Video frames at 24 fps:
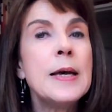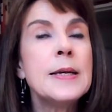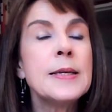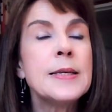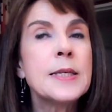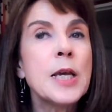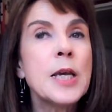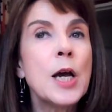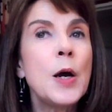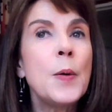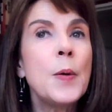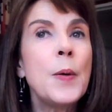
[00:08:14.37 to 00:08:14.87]

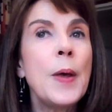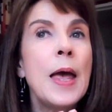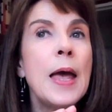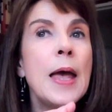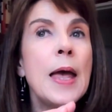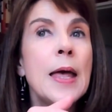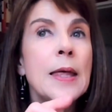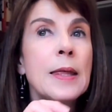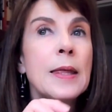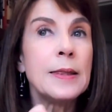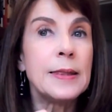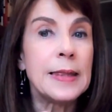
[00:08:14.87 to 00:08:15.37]
So
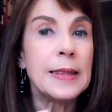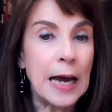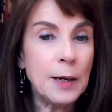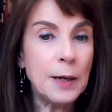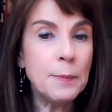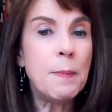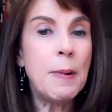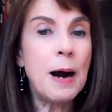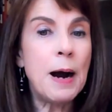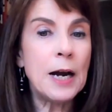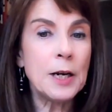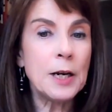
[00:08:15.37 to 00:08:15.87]

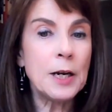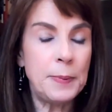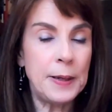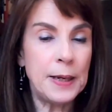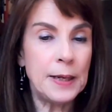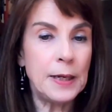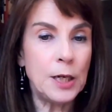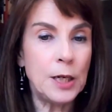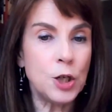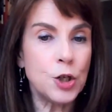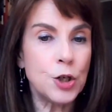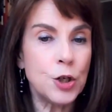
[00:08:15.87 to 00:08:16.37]
that might be
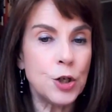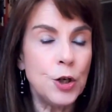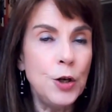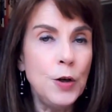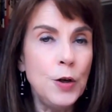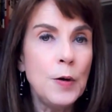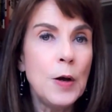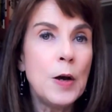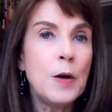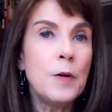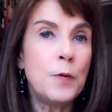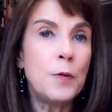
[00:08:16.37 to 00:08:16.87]
an
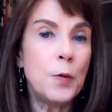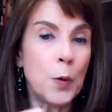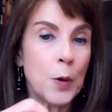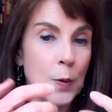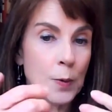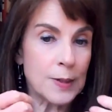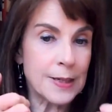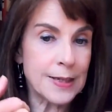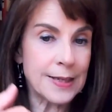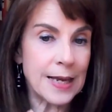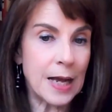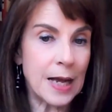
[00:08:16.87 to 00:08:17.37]
issue for
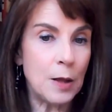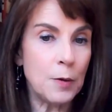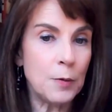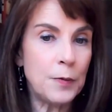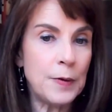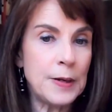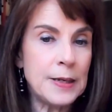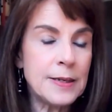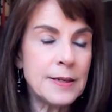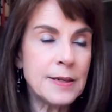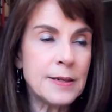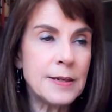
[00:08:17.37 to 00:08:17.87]
your
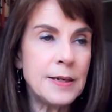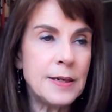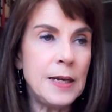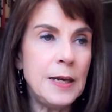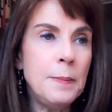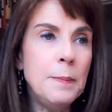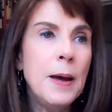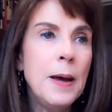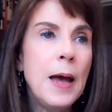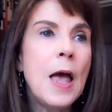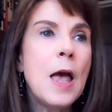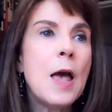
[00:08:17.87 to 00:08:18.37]

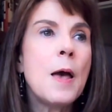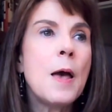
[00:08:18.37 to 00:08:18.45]
self-esteem.